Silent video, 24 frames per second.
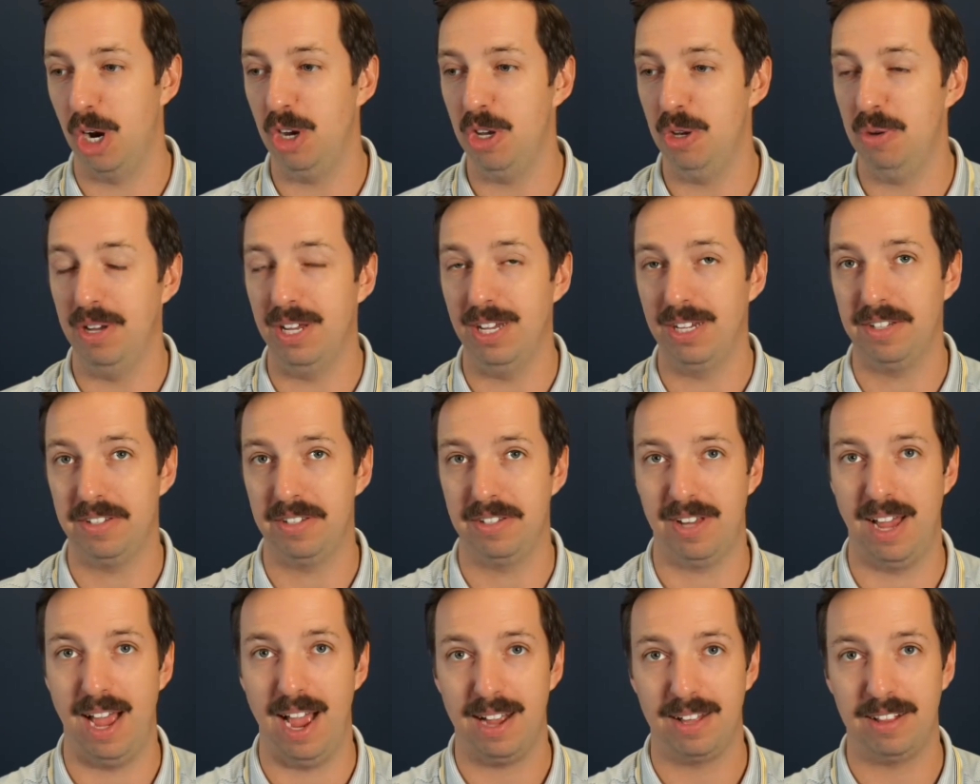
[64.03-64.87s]
you
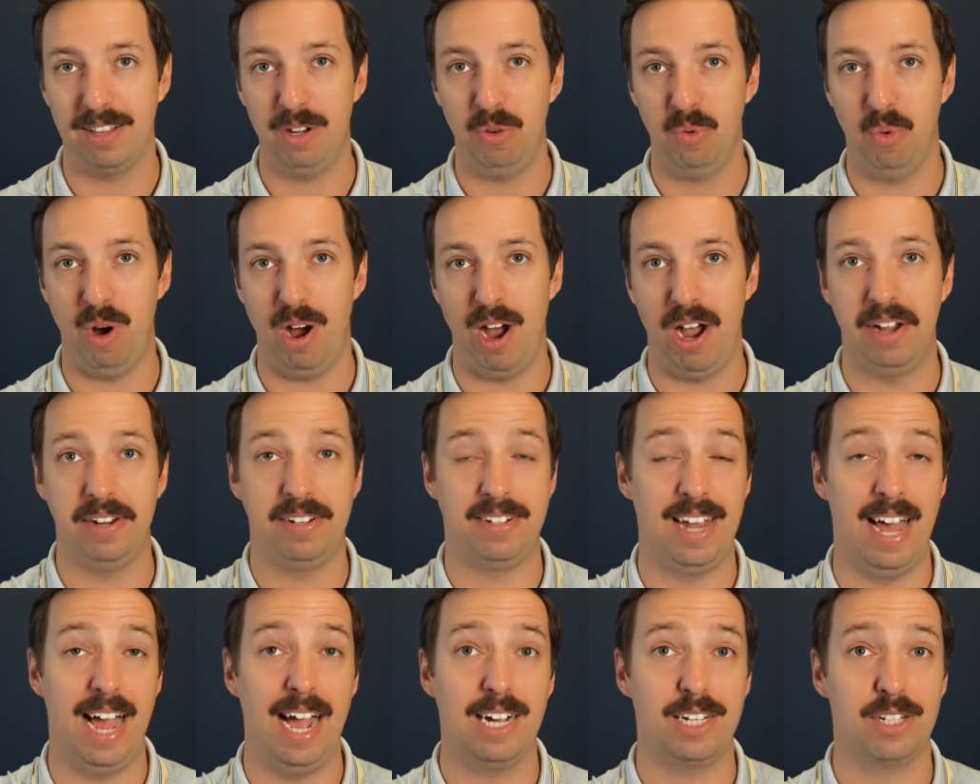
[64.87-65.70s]
exactly why
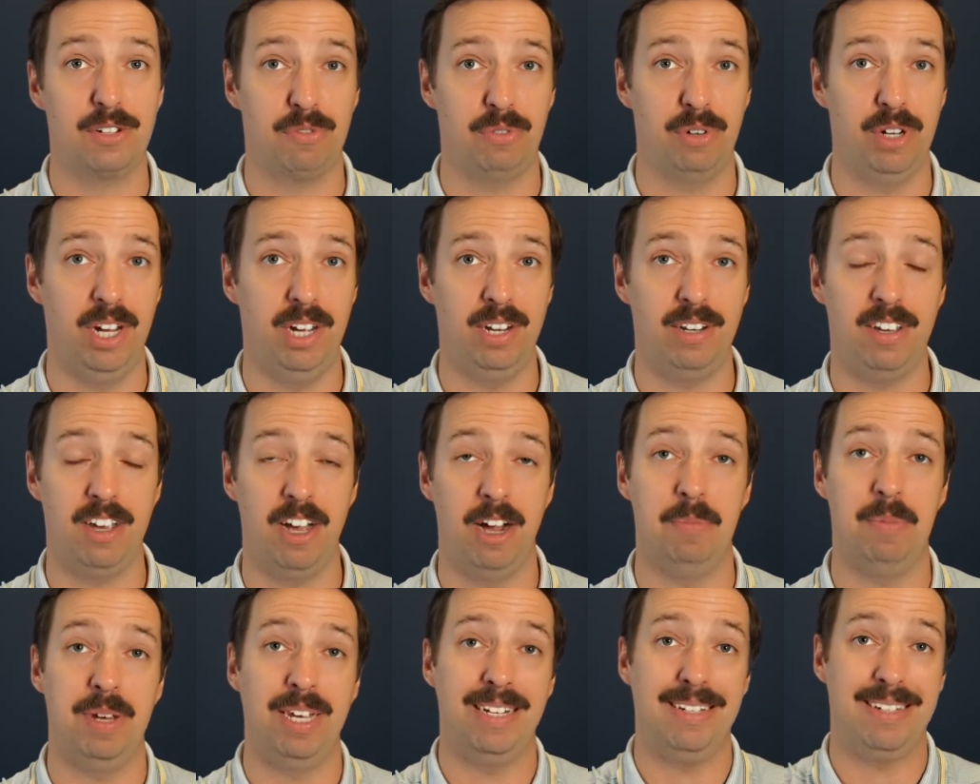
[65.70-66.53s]
tax free
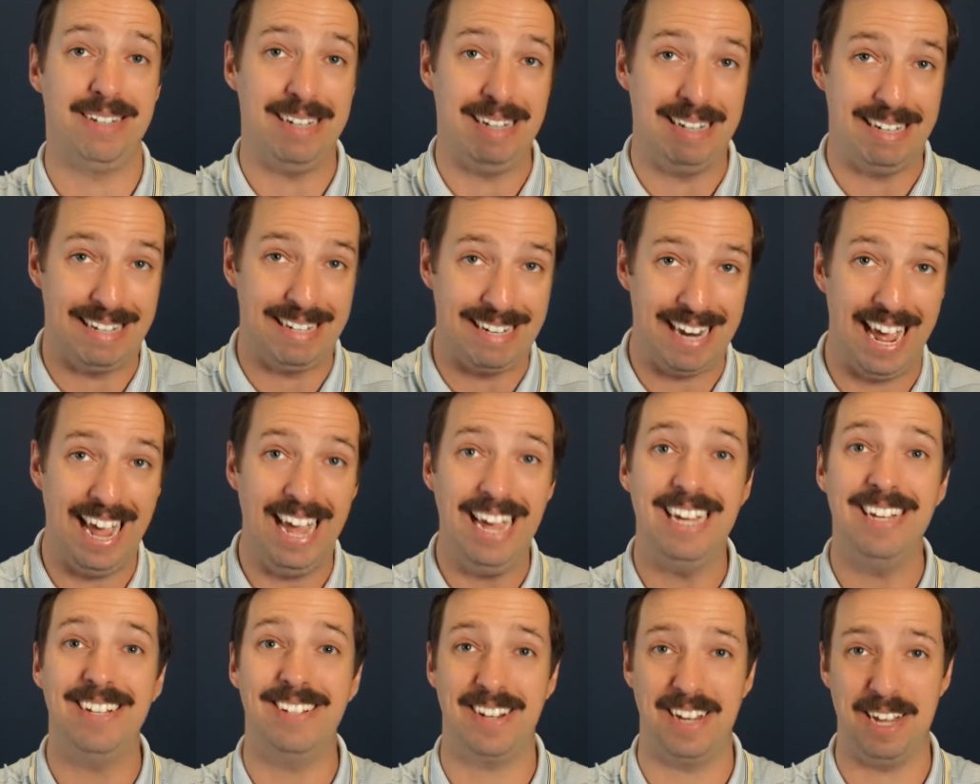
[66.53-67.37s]
income in
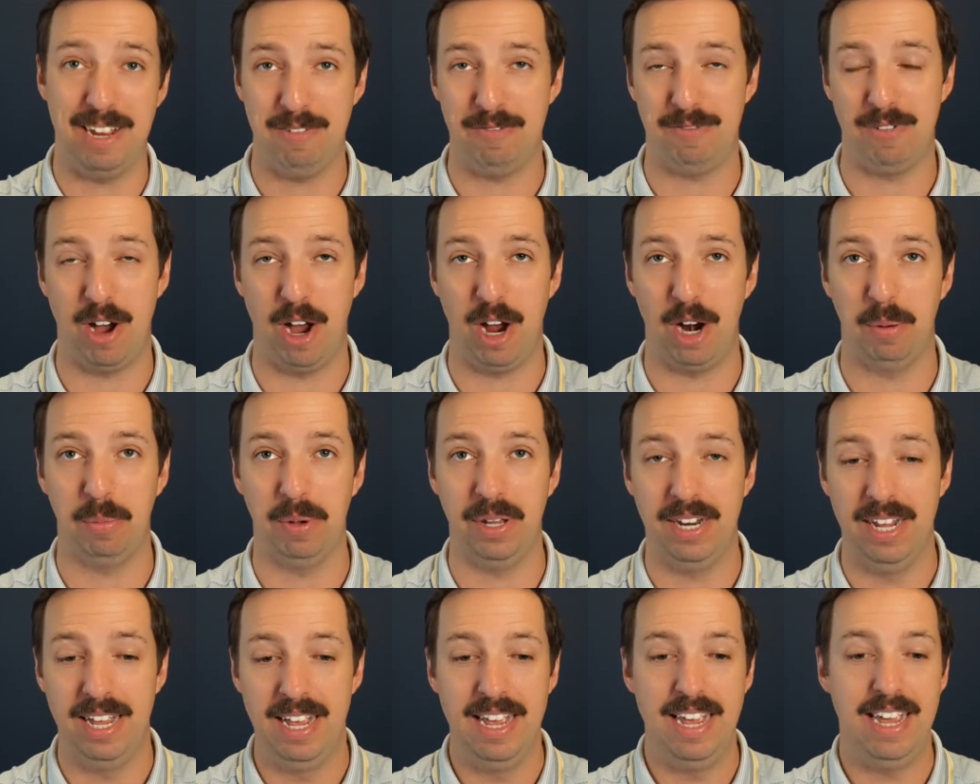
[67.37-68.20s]
today's environment
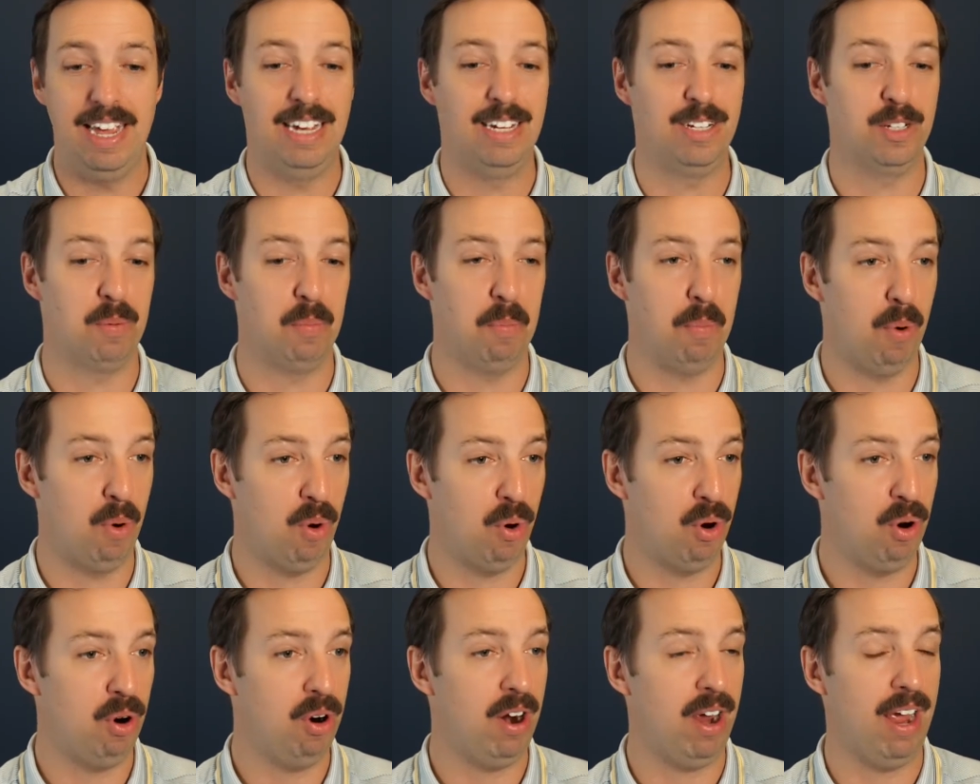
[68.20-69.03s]
is
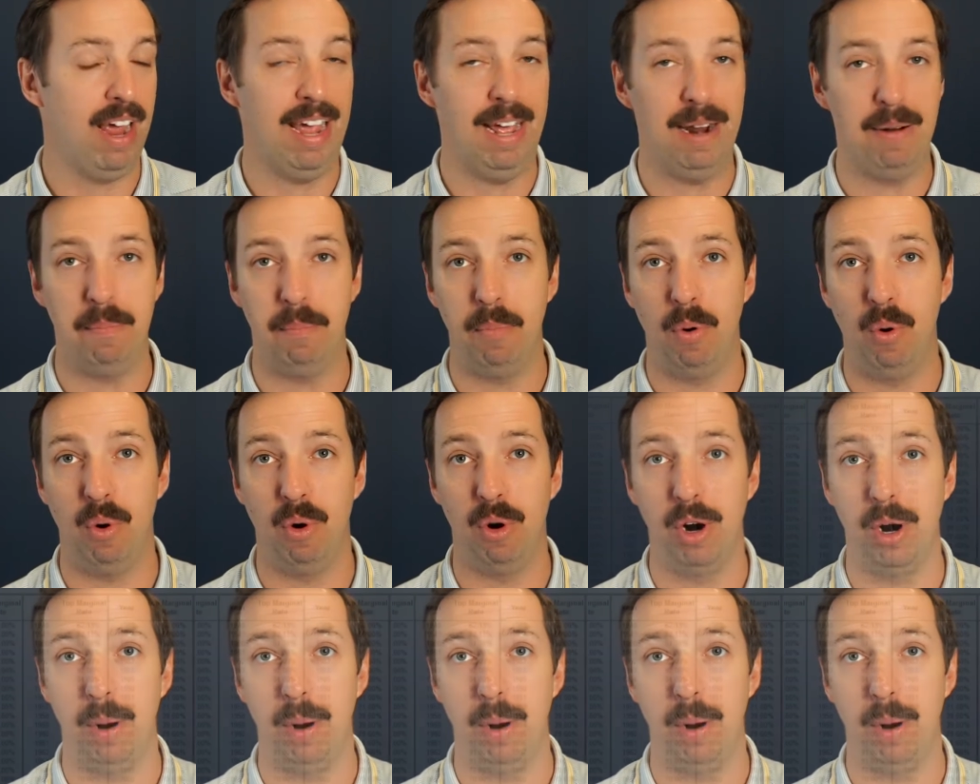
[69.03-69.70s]
more and more